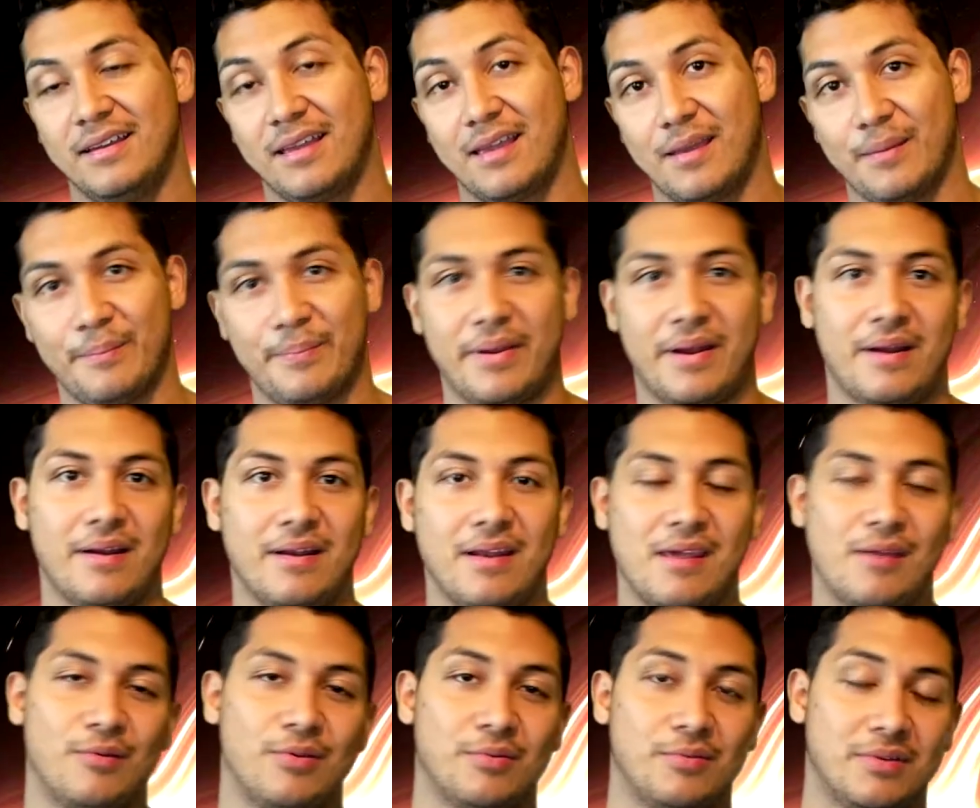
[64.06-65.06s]
comparing
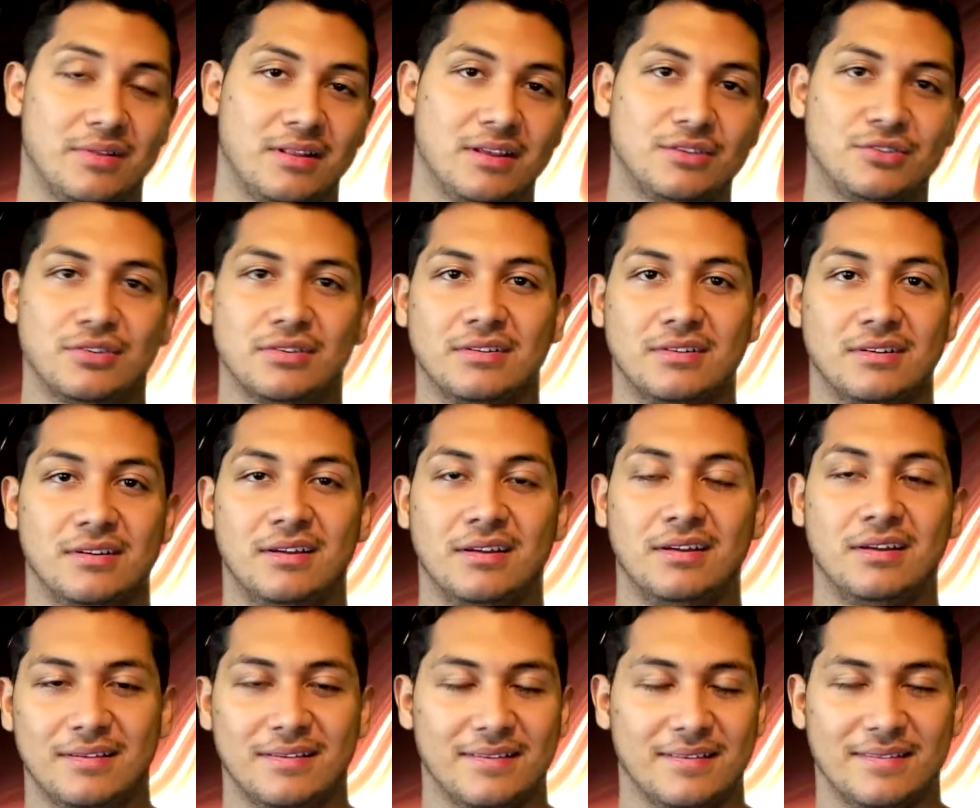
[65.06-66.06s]
it with religion,
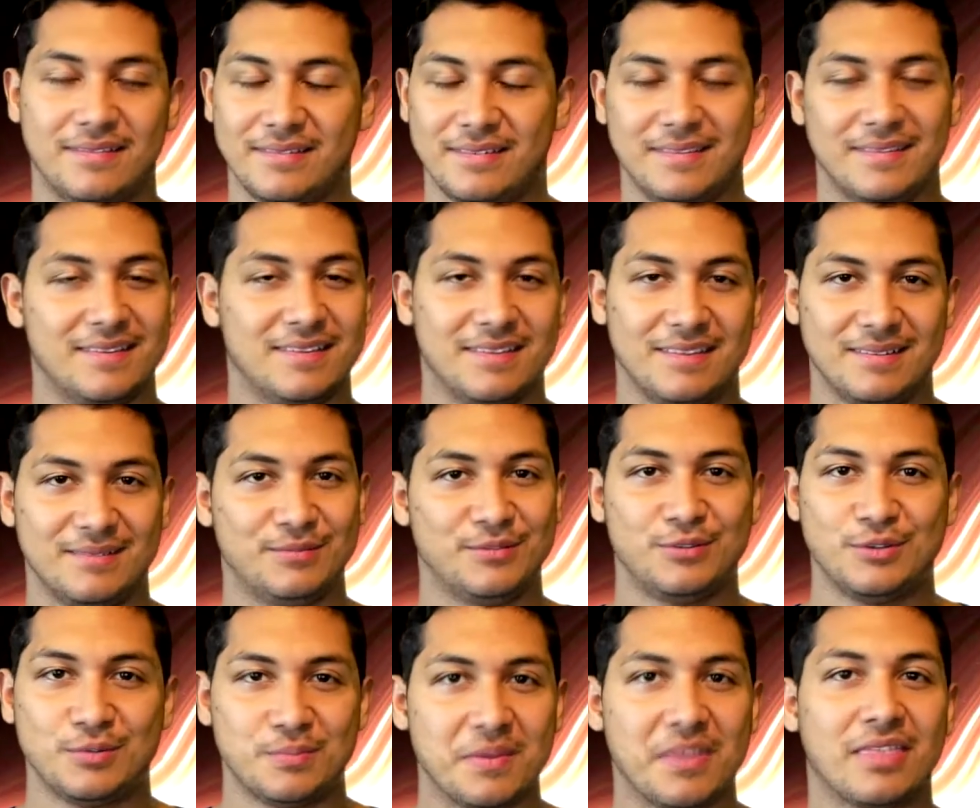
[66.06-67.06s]
uh,
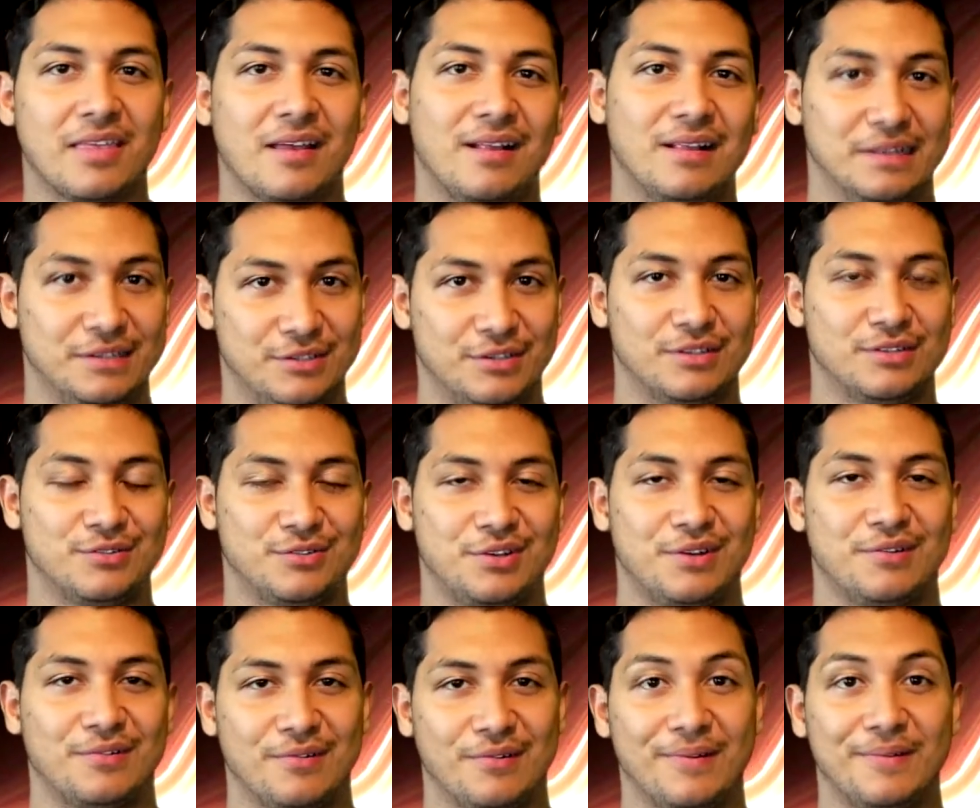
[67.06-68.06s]
just mythology in
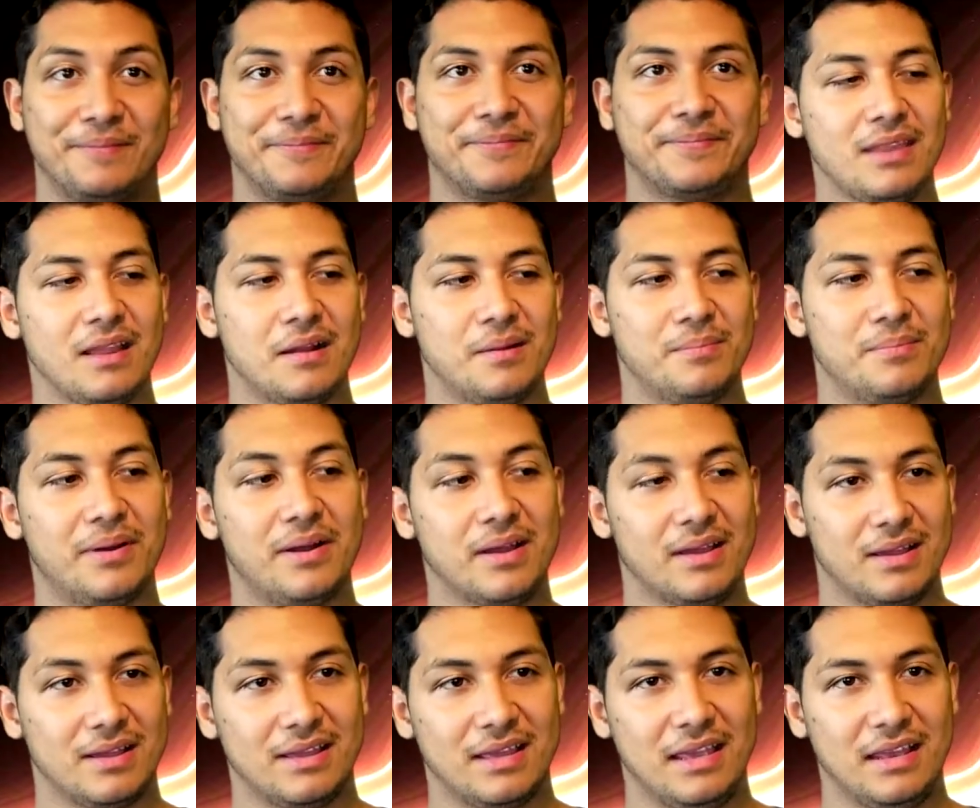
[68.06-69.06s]
general.
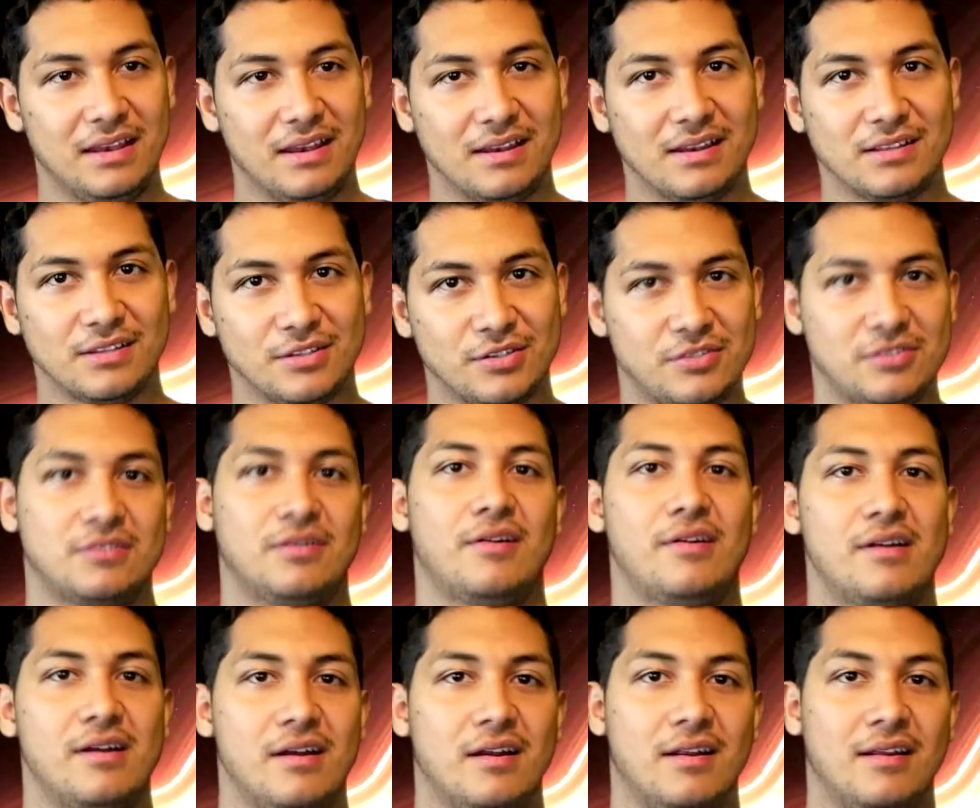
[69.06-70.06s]
But he didn't
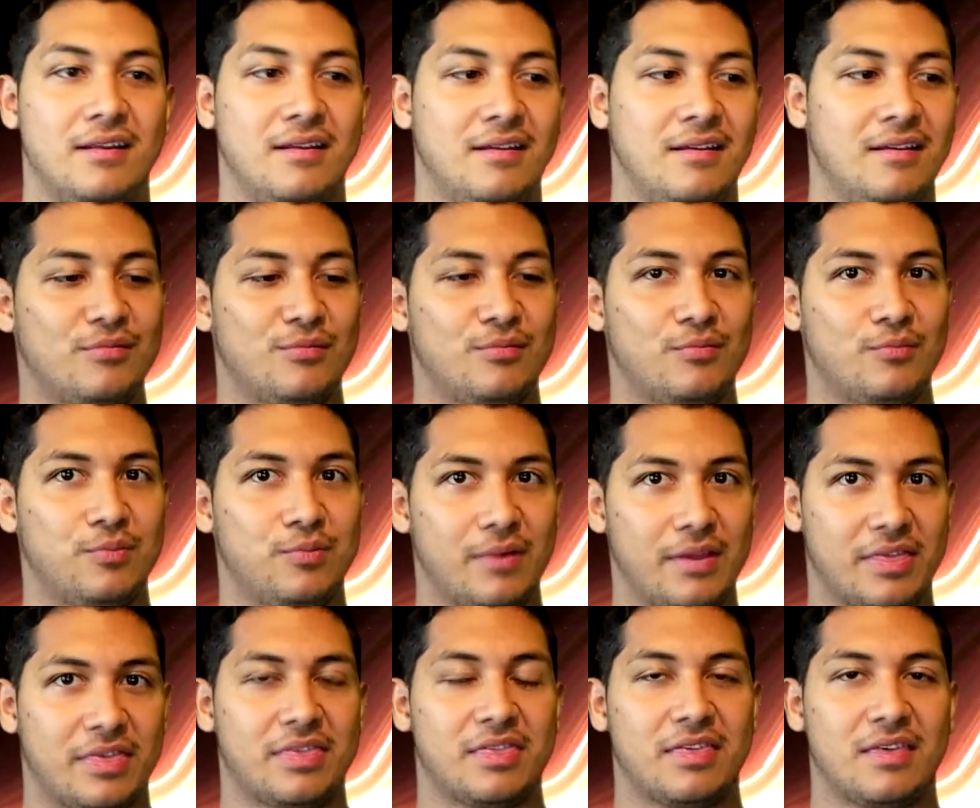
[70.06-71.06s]
start
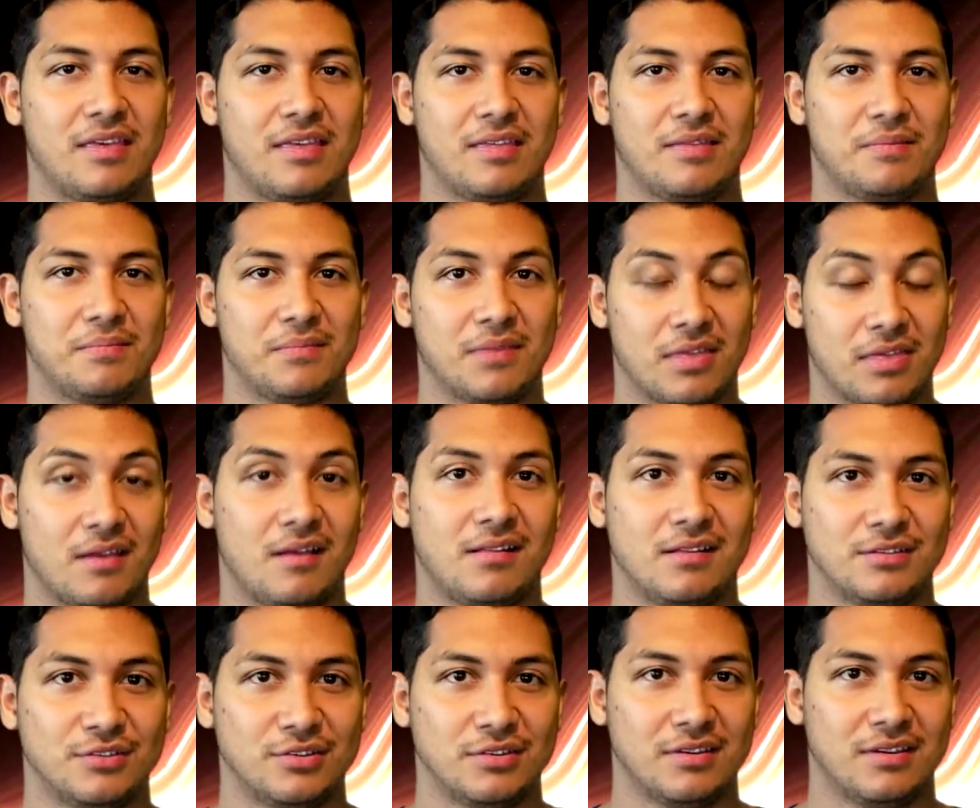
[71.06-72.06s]
with
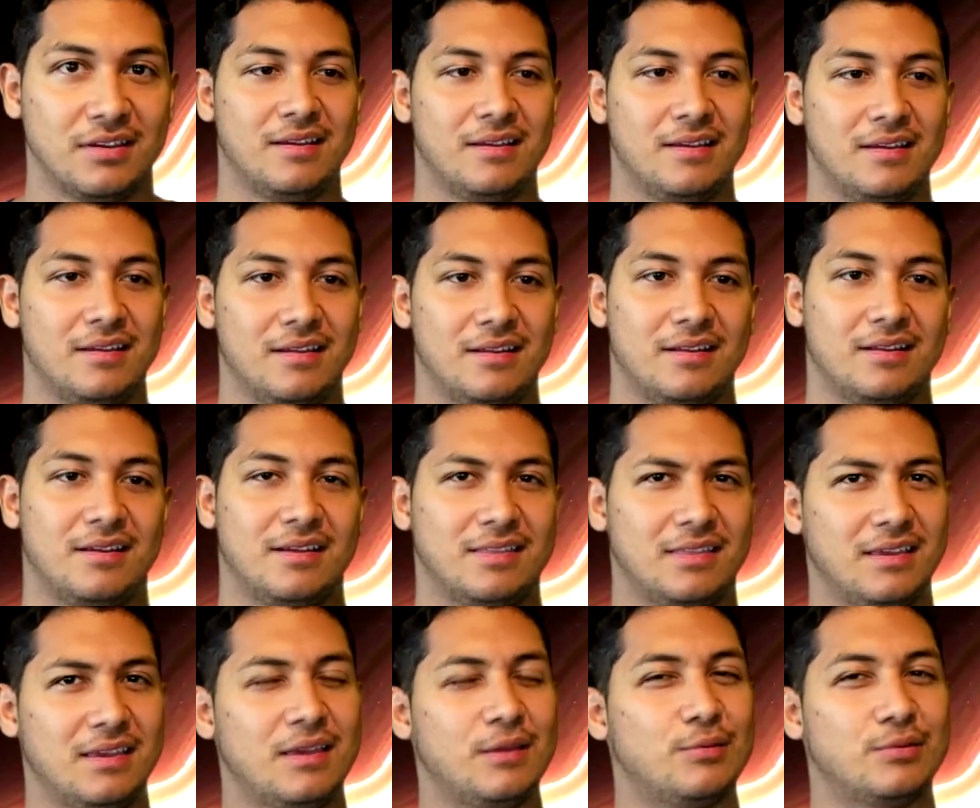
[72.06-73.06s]
mythology. I
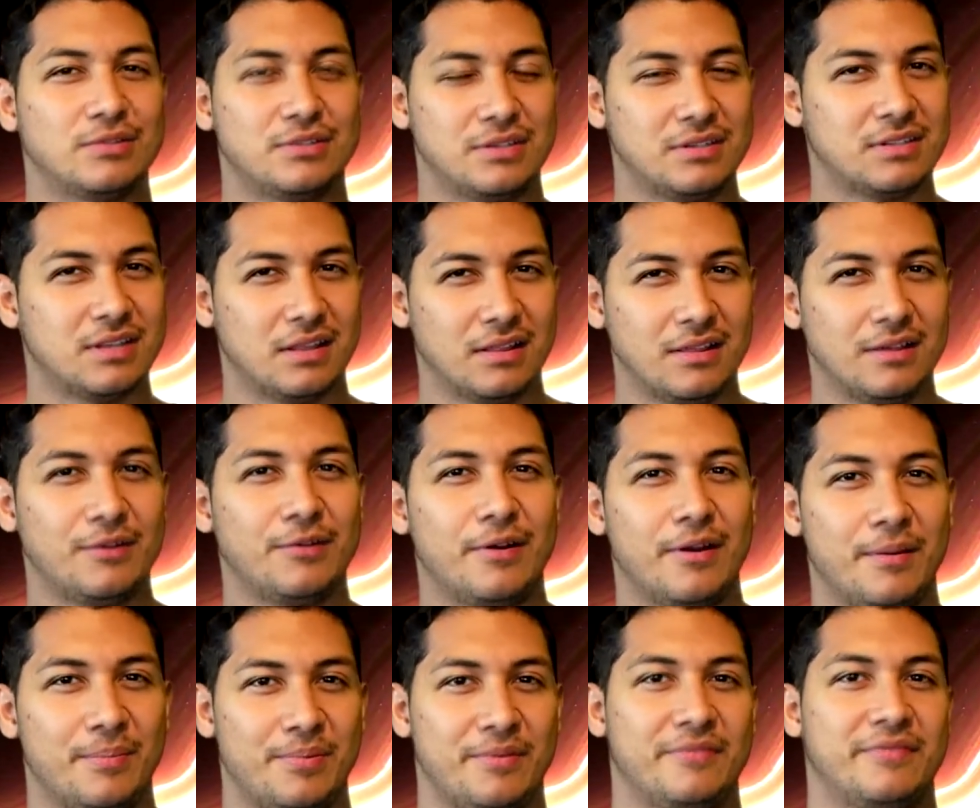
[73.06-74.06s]
think he was just a
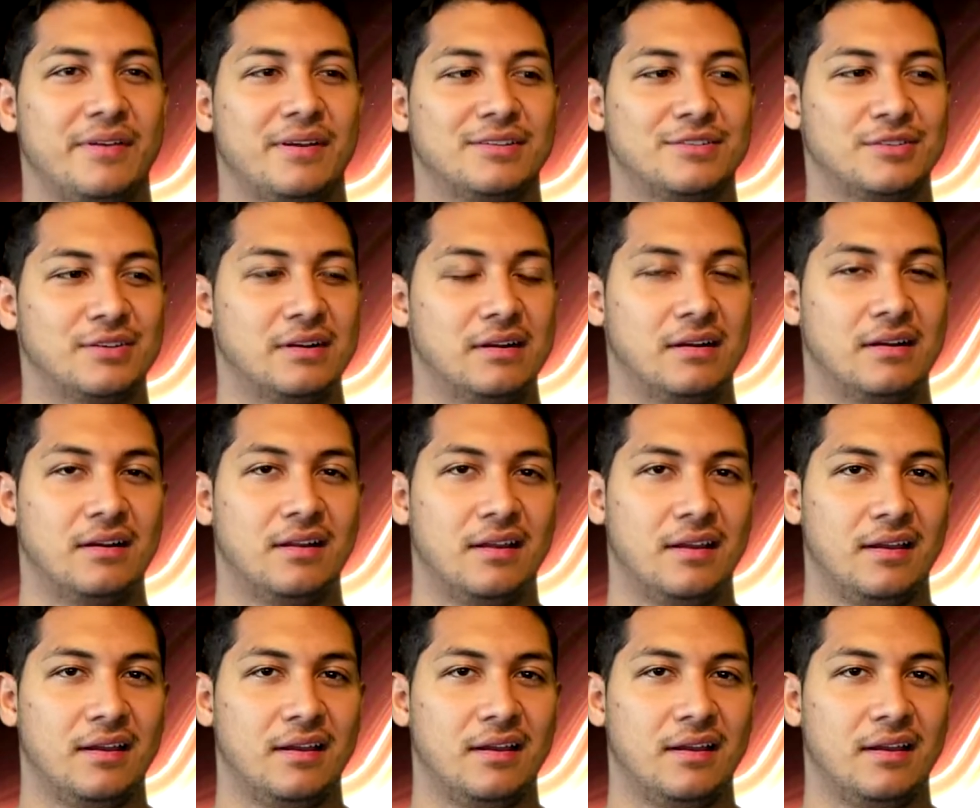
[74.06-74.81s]
literary professor,